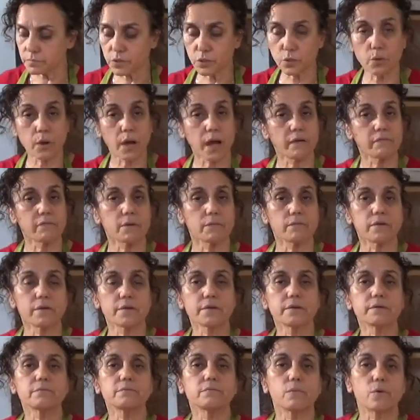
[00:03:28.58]
you have a
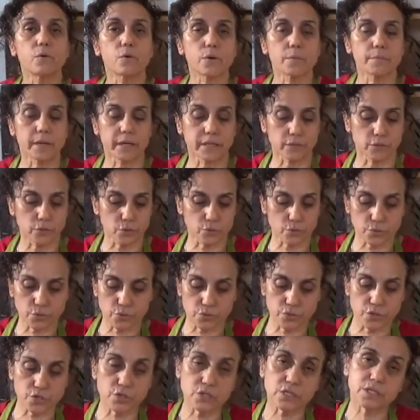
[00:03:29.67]
very warm and
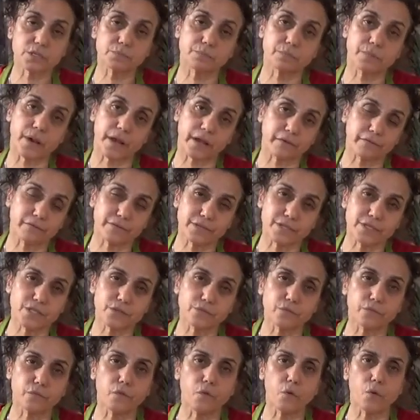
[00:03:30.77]
nutritious
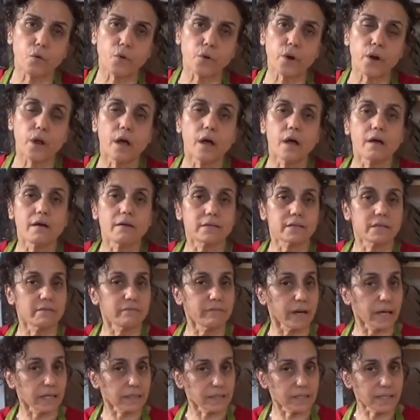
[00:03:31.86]
breakfast for the
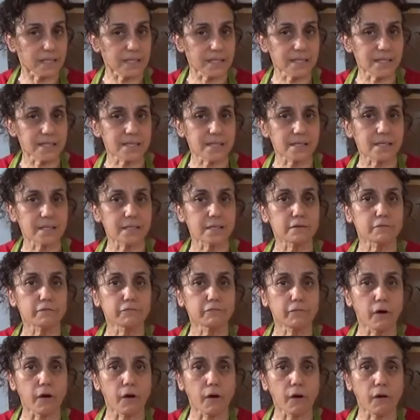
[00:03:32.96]
vata season, the
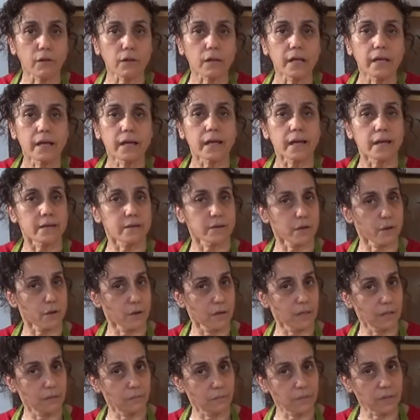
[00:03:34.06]
fall and
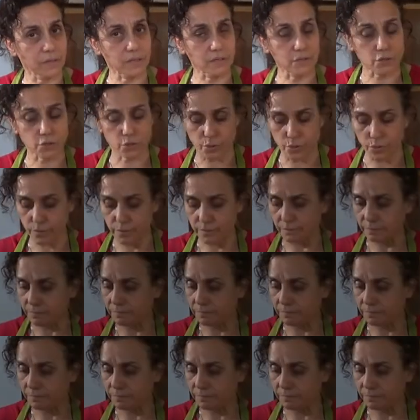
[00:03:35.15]
early winter.